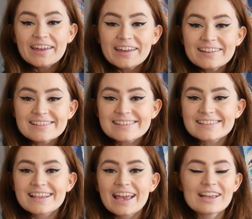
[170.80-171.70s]

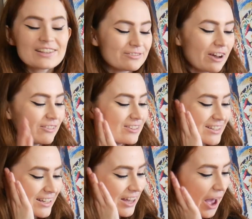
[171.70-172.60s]
it's
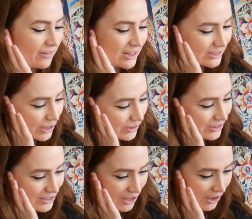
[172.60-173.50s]
referencing Carrie
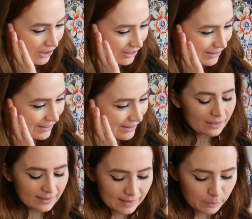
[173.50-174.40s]
Soto.
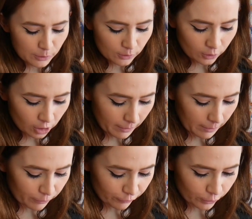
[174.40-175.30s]
Did this book not come
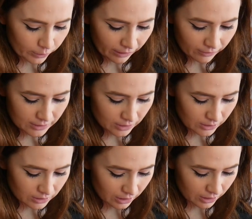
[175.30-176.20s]
out before Carrie Soto?